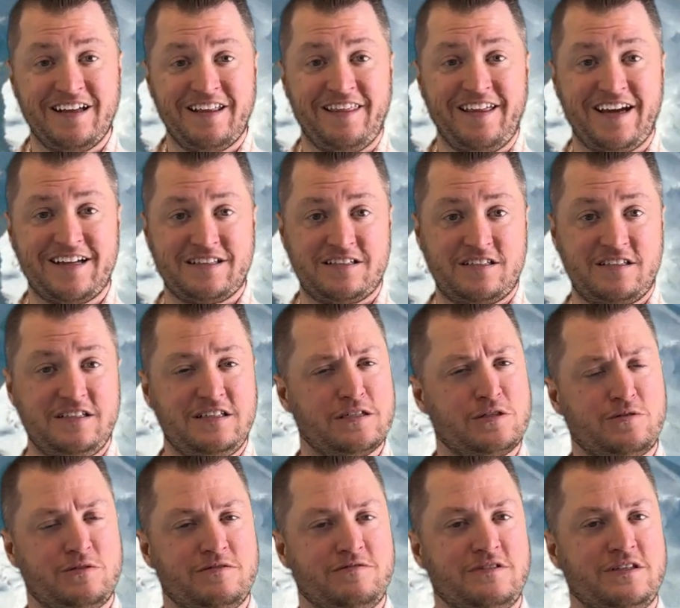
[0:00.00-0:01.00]
that's the
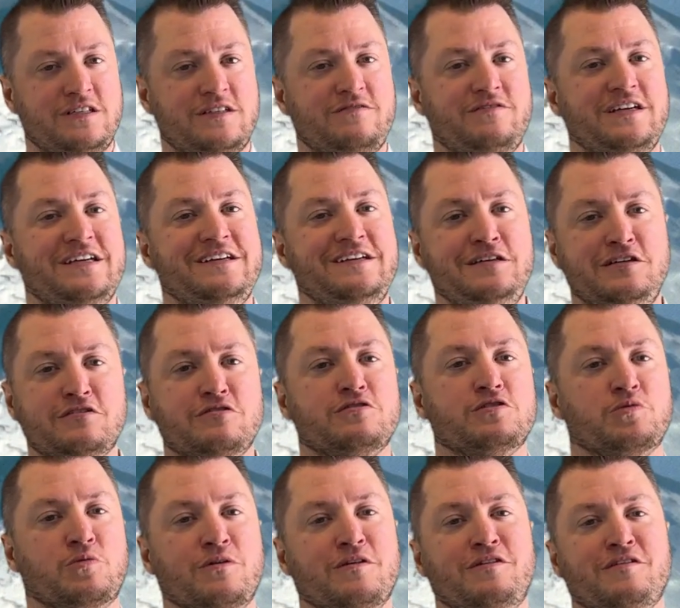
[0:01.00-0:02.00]
equivalent of a
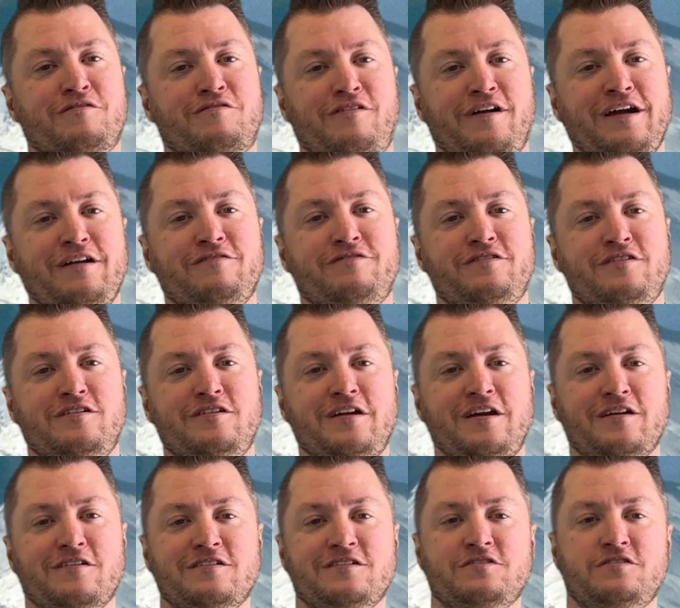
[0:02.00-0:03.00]
year's worth of rainfall
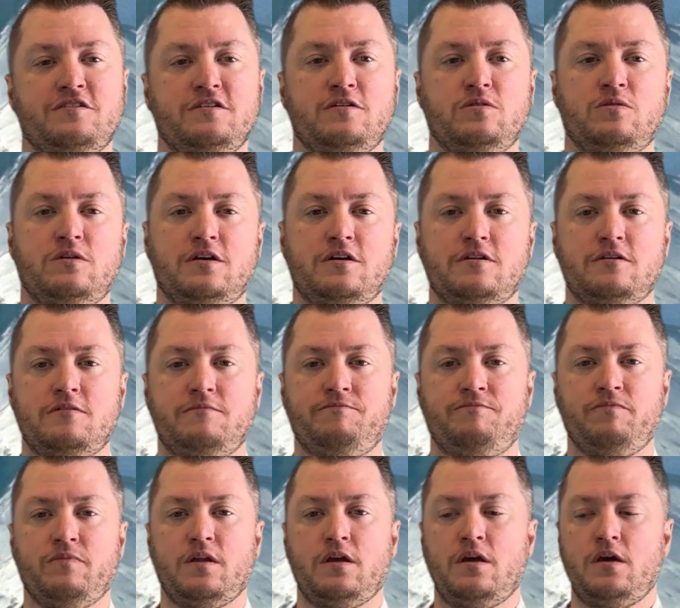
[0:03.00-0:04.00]
here in Stillwater.
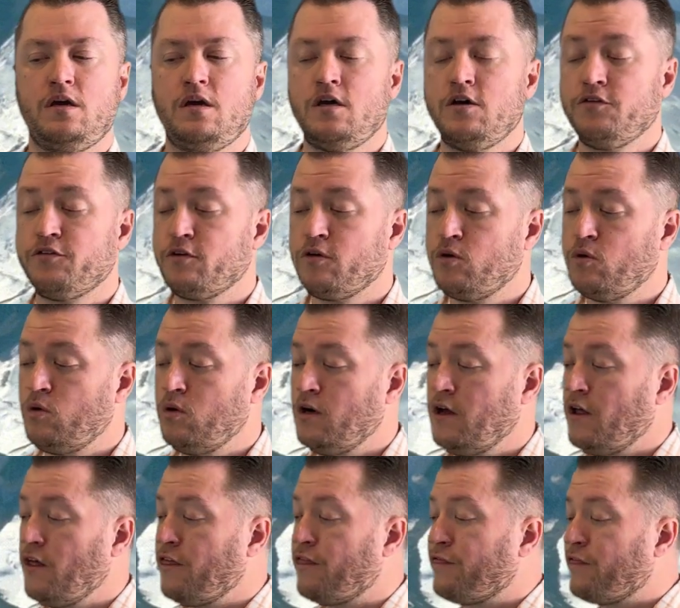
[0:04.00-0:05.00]
So
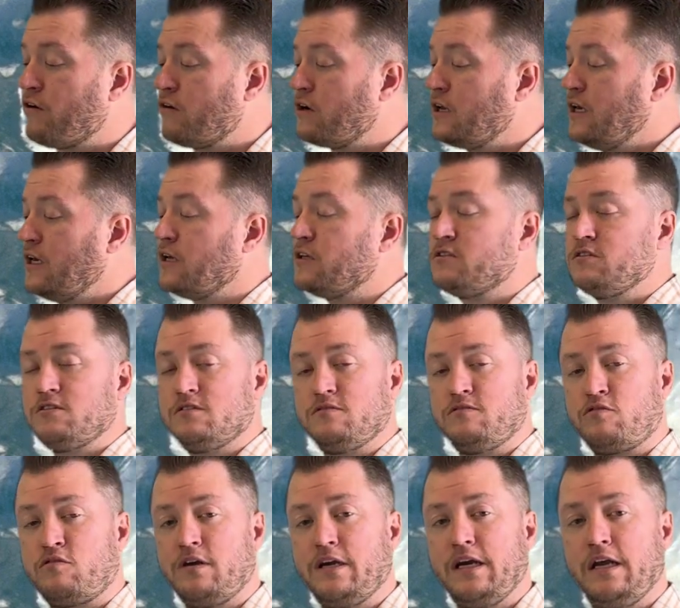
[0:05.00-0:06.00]
30 inches
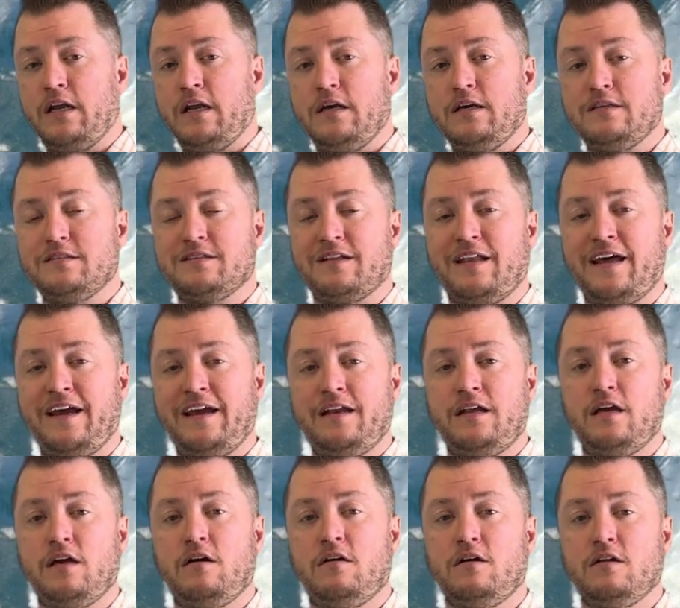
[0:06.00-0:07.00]
of rain is
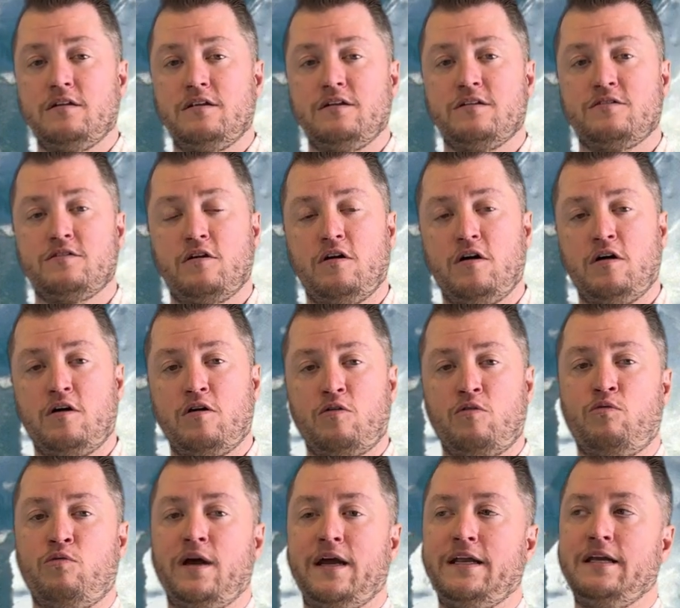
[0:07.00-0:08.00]
landing on this
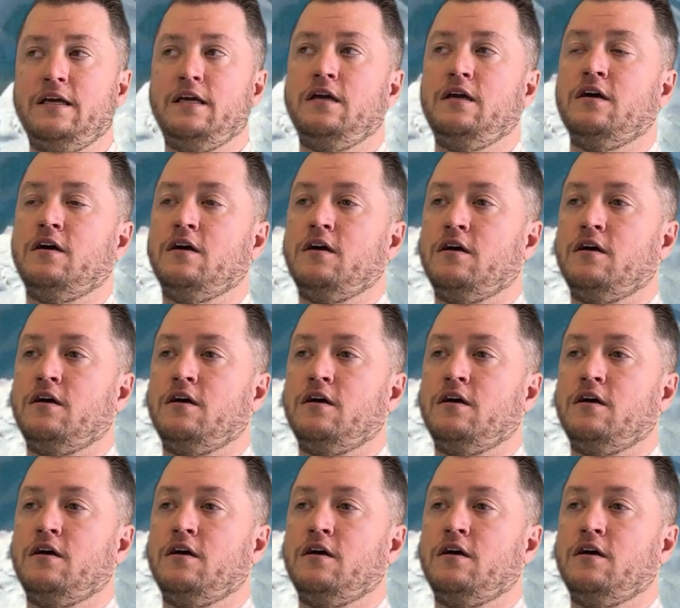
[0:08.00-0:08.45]
already